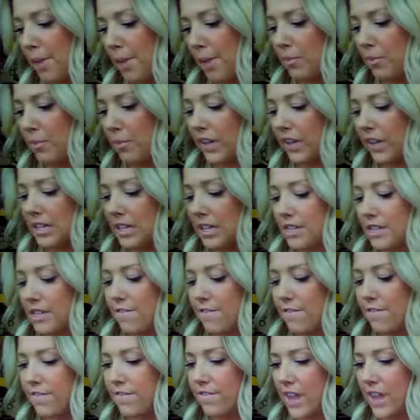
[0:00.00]
Moving on to
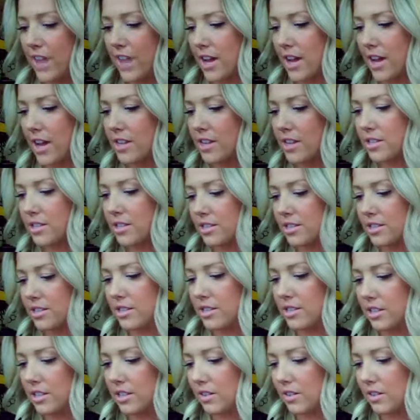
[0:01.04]
the
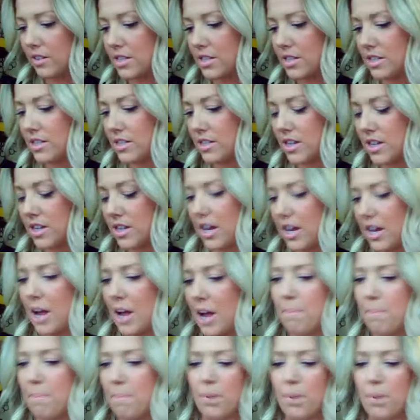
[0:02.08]
face. Let's see.
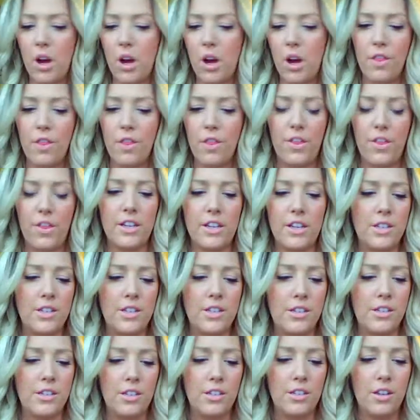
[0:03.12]
I bought
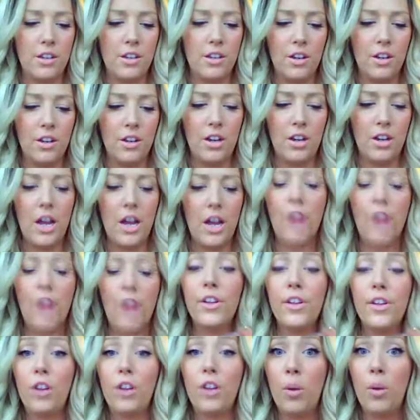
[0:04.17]
this
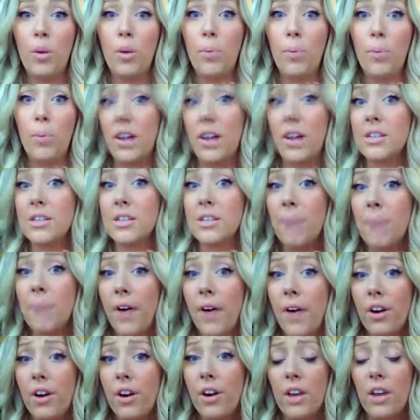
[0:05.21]
Healthy Glow Bronzing
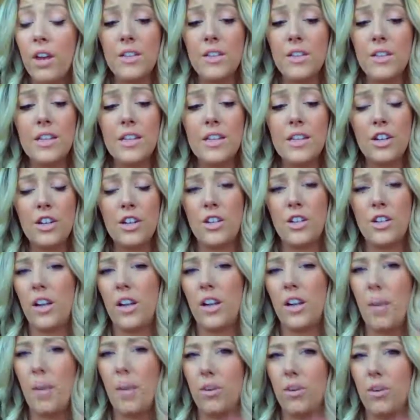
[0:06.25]
Powder, and this is actually in
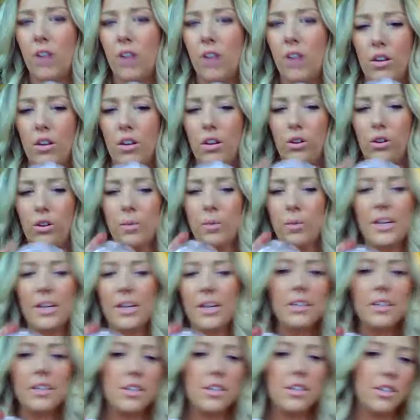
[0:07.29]
the color
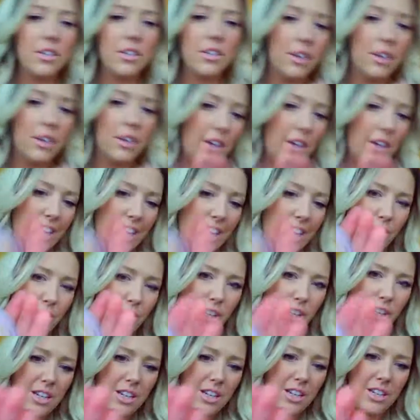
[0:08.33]
Luminance. I
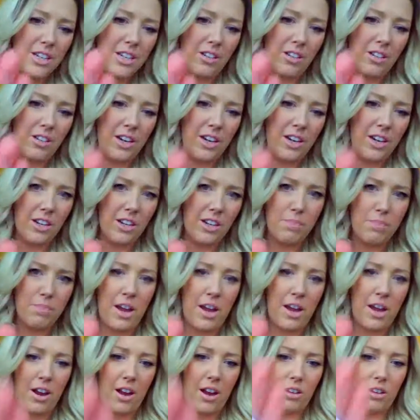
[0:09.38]
know you can't see, the lighting is
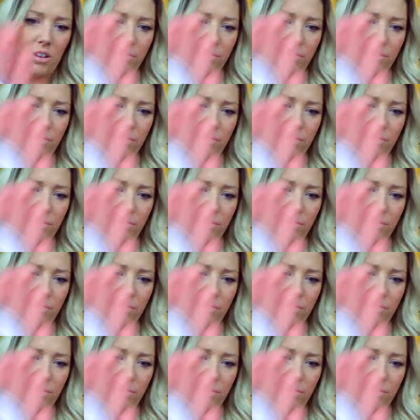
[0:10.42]
bad.